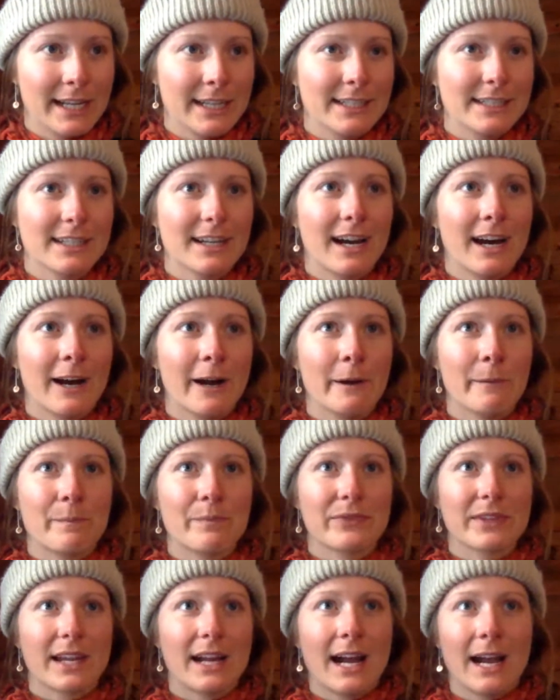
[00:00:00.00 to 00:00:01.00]
And
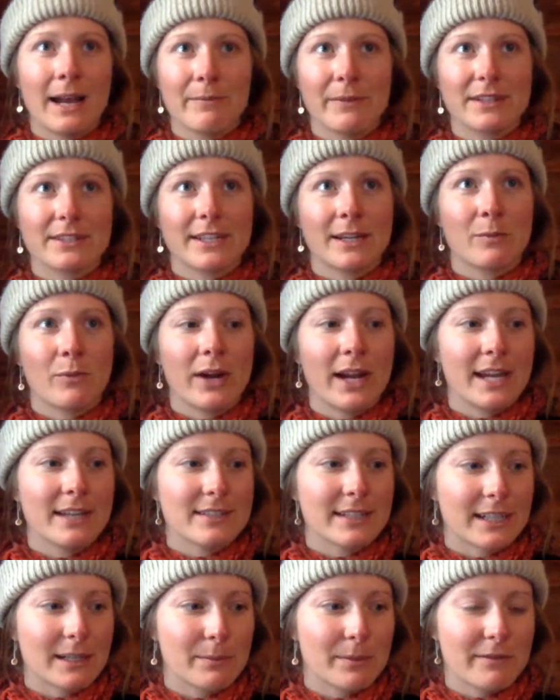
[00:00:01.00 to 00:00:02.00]
I'm the same way
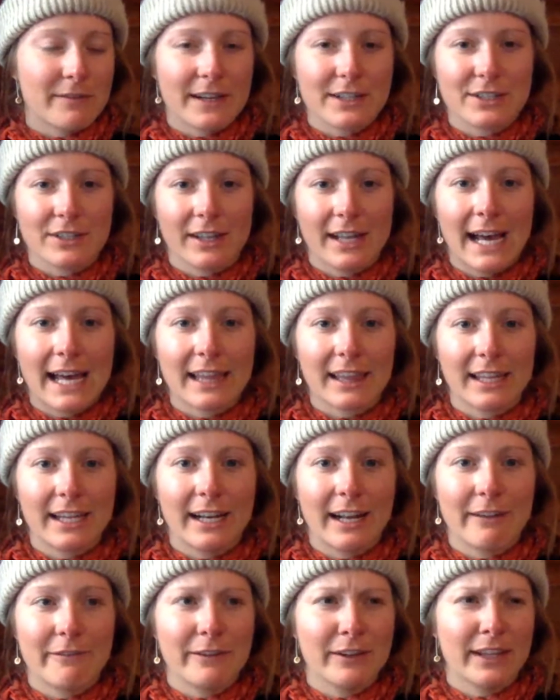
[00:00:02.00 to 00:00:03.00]
as like a professional
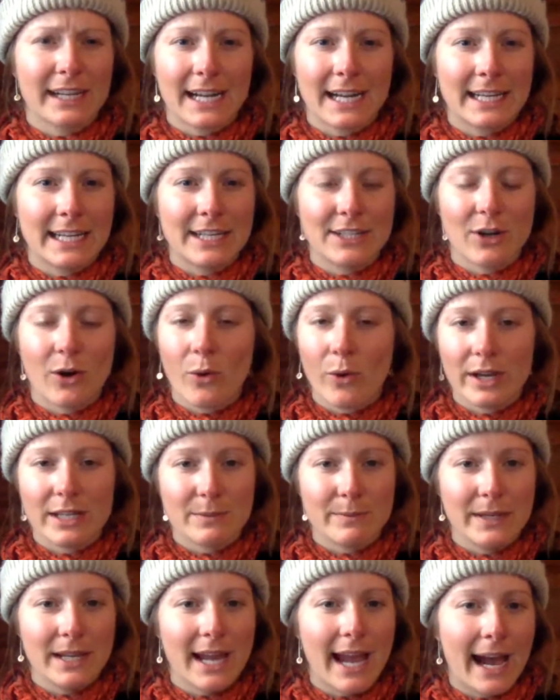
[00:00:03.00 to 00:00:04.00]
athlete. I feel like I need to
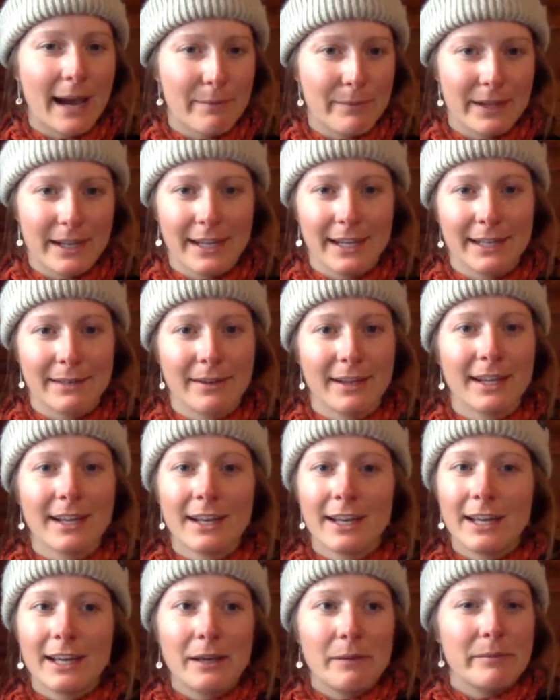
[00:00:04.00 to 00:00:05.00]
always be happy and
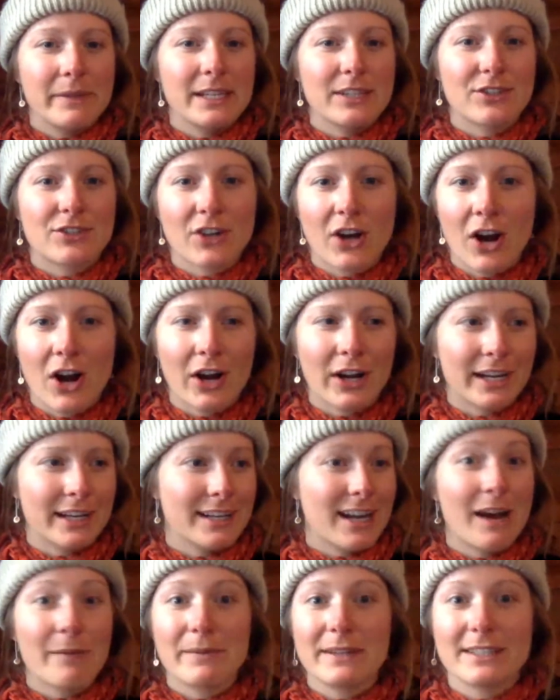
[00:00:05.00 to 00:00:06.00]
be
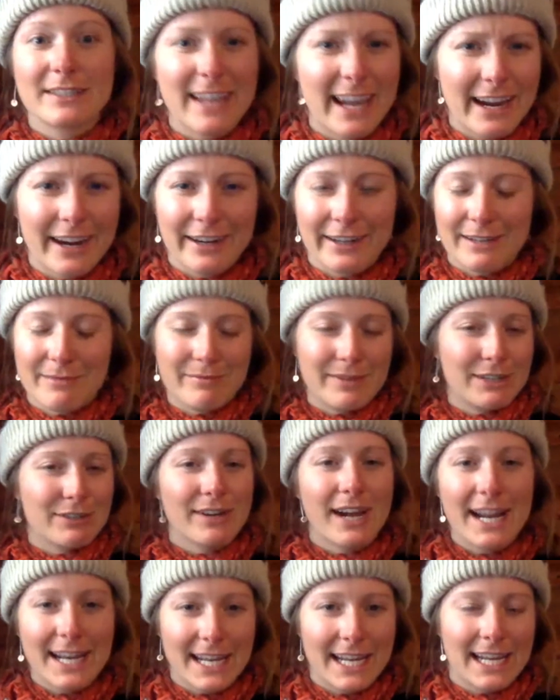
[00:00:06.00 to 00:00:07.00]
strong and not be scared and
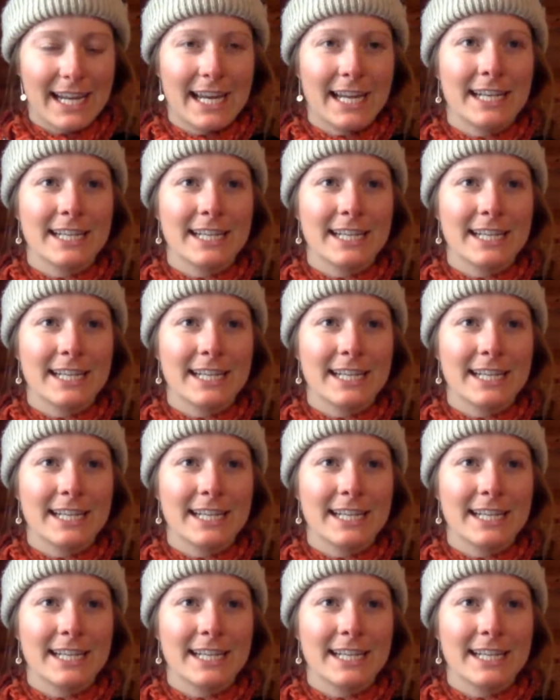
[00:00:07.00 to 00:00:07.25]
be ready.